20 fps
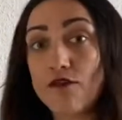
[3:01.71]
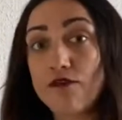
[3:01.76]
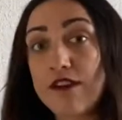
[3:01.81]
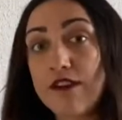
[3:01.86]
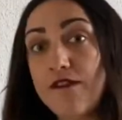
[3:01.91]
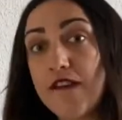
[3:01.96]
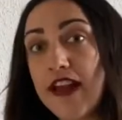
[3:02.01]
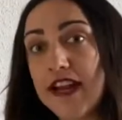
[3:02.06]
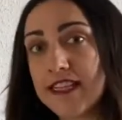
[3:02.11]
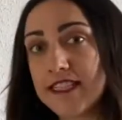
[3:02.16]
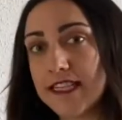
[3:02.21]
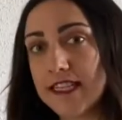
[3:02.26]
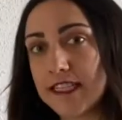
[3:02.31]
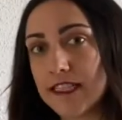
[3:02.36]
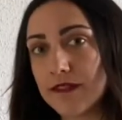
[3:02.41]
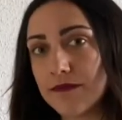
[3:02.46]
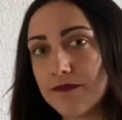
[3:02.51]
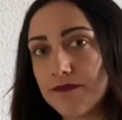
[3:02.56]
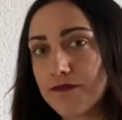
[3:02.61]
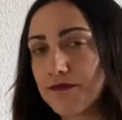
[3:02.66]
reflected.
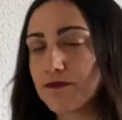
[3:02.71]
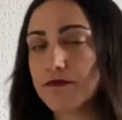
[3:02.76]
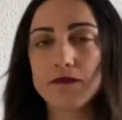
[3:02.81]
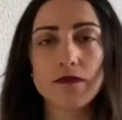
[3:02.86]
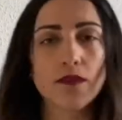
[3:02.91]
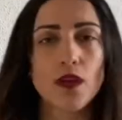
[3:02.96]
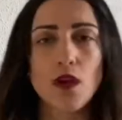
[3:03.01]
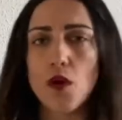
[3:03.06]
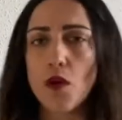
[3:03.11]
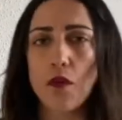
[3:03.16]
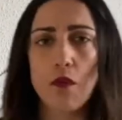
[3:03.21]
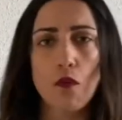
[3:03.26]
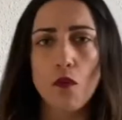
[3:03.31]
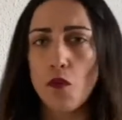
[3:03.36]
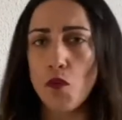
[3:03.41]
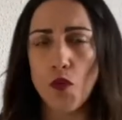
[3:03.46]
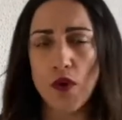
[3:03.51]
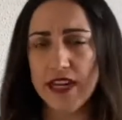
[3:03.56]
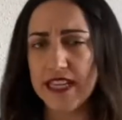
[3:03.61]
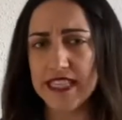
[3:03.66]

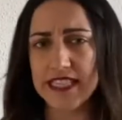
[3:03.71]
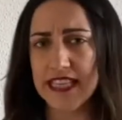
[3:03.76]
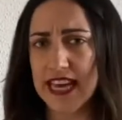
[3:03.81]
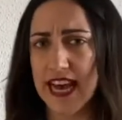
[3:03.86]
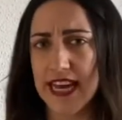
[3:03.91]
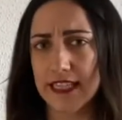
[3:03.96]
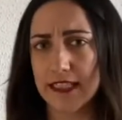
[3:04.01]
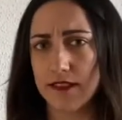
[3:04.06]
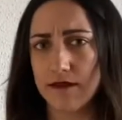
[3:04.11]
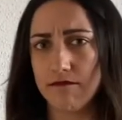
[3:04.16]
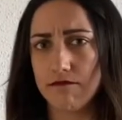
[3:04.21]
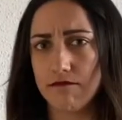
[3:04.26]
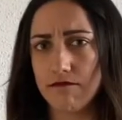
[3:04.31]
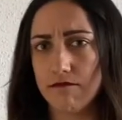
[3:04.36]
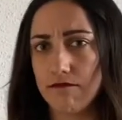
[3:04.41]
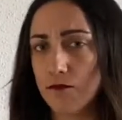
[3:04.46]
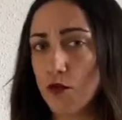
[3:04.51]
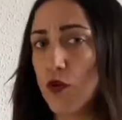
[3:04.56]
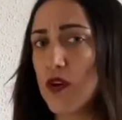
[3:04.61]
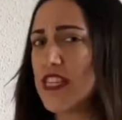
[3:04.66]
What is that?
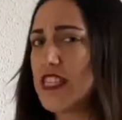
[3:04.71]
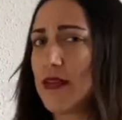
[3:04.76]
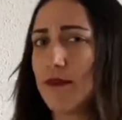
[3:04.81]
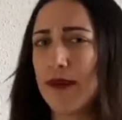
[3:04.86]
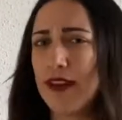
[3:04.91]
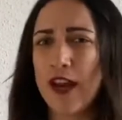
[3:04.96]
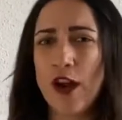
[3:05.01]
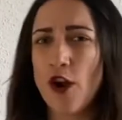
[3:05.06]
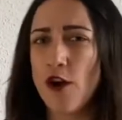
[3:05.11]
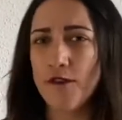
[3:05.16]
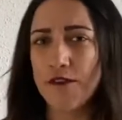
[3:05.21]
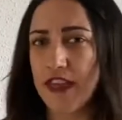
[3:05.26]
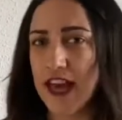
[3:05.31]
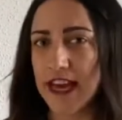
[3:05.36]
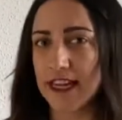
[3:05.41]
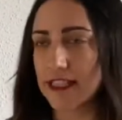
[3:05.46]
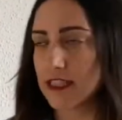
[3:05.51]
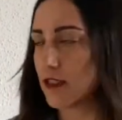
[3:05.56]
What is the meaning of that?